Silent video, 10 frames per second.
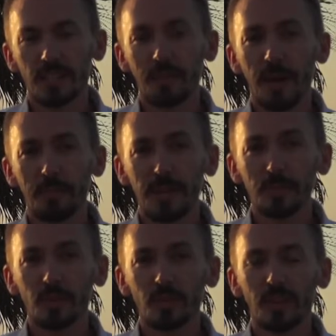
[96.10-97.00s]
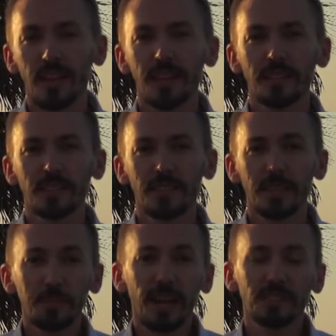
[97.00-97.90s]
It's about people and
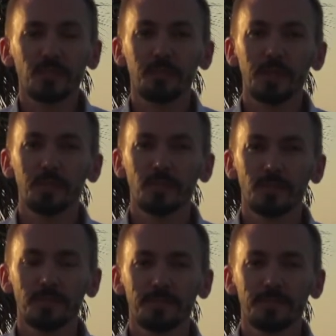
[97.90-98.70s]
the impacts on people.